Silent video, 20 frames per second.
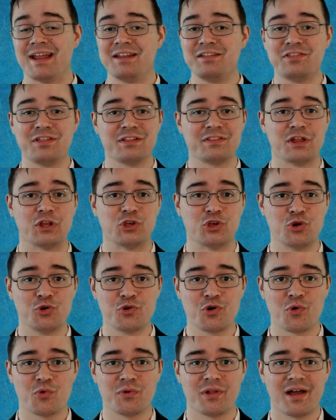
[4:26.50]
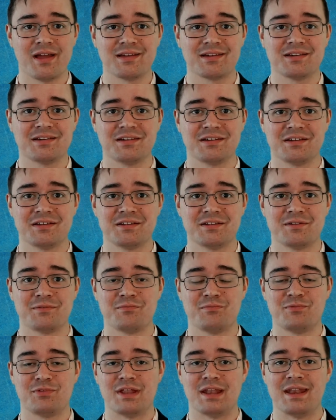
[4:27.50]
anything that you don't like,
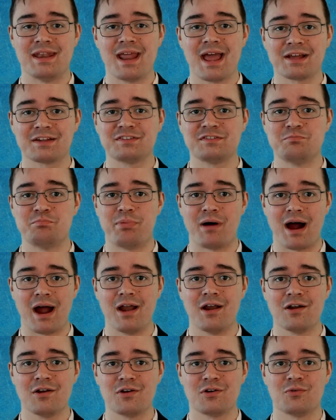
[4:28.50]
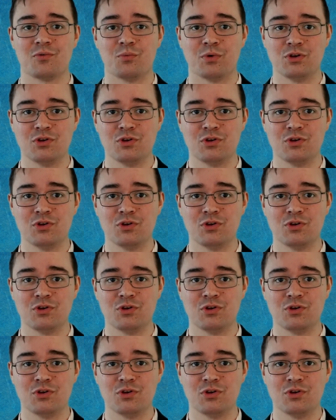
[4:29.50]
the next buyer,